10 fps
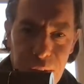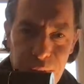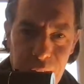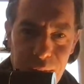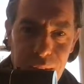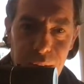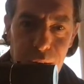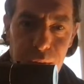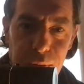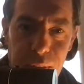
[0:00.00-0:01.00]
I've never
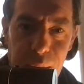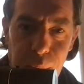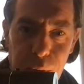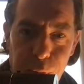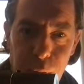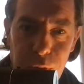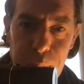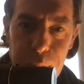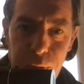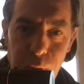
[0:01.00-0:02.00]
heard of that reference
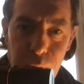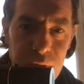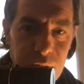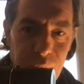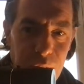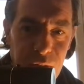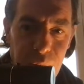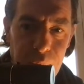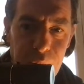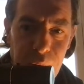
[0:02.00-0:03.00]
before, so I
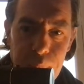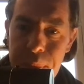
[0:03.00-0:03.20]
don't know.